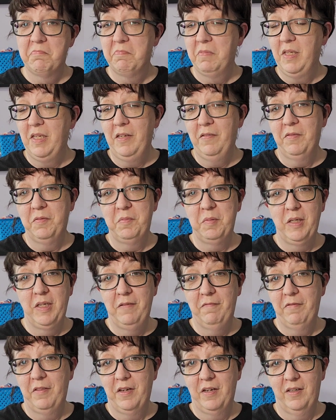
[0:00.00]
even
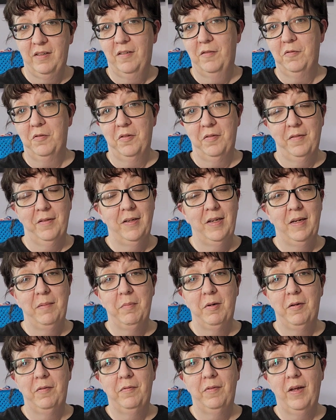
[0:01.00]
weave that I don't know the name
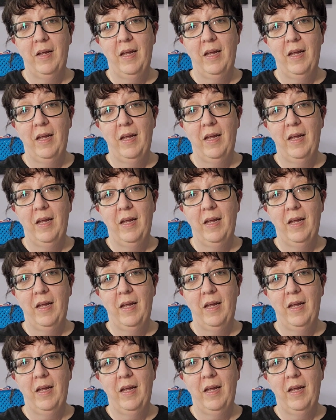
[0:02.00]
of,